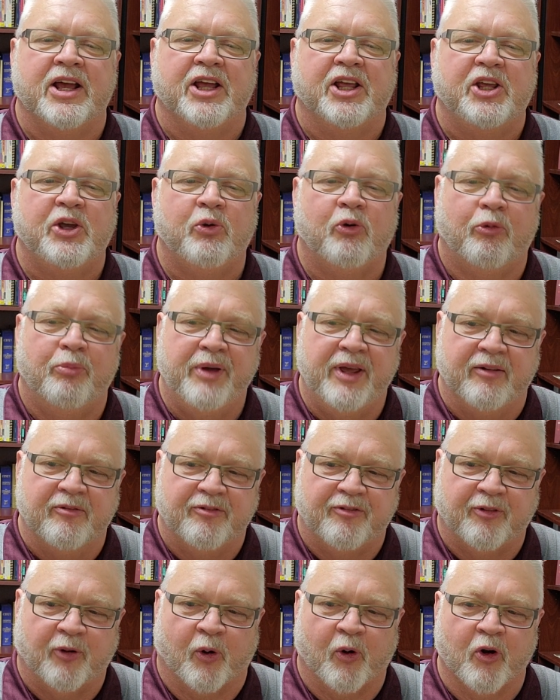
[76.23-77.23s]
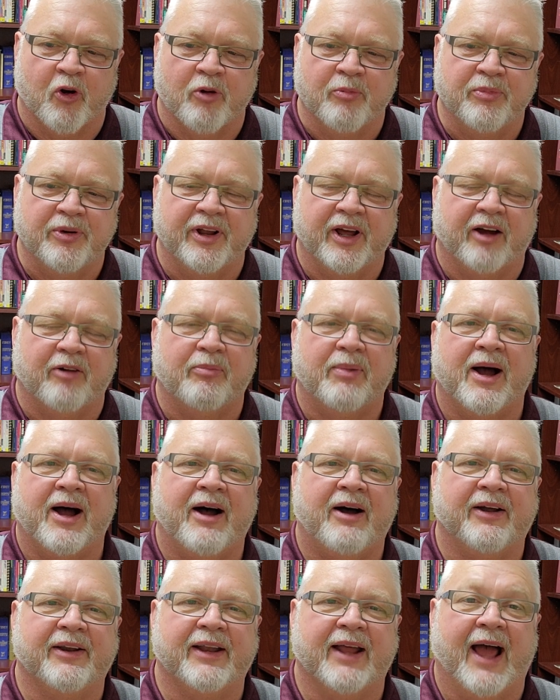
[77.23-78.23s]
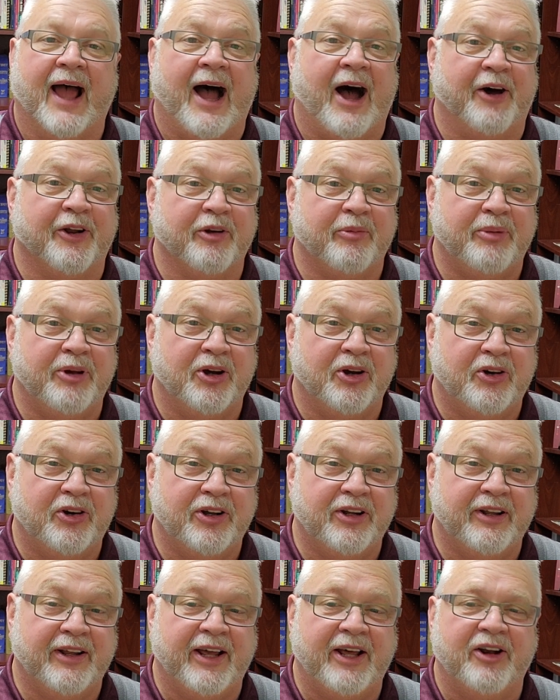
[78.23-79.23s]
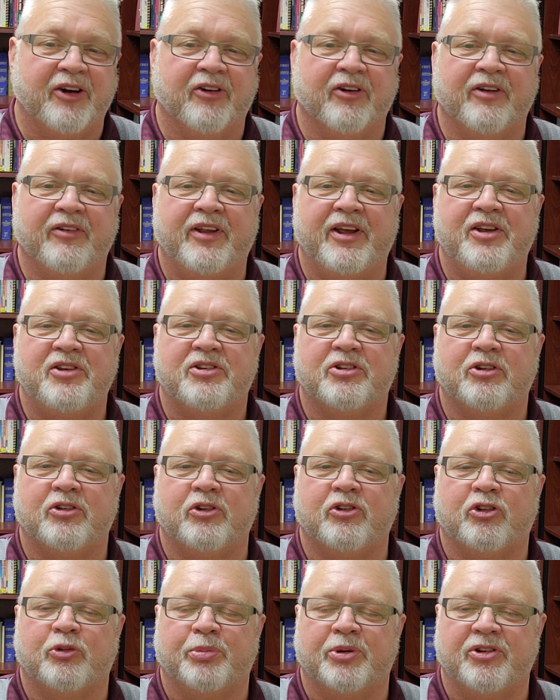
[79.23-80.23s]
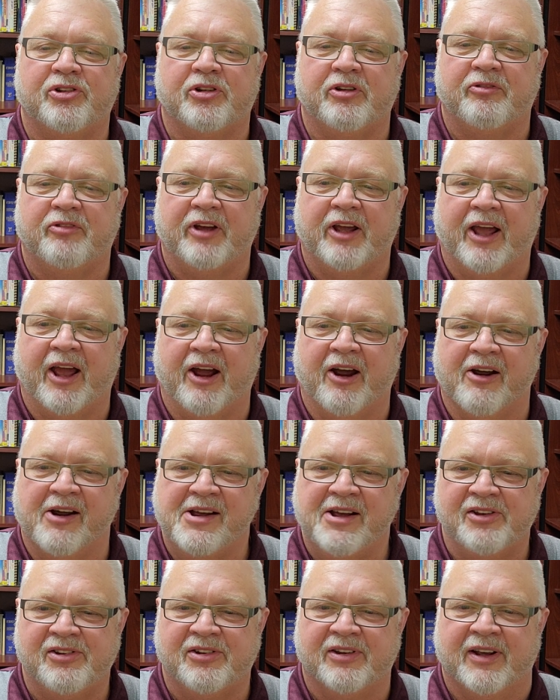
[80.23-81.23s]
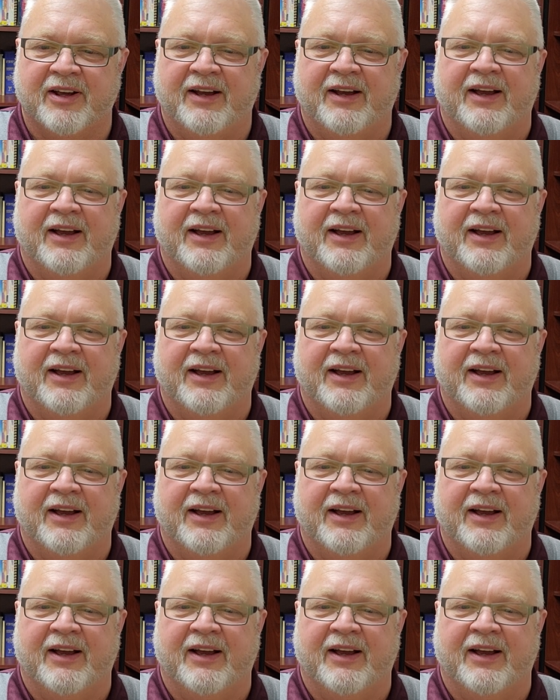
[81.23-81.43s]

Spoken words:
you will be informed about how to be a good leader in these specific areas,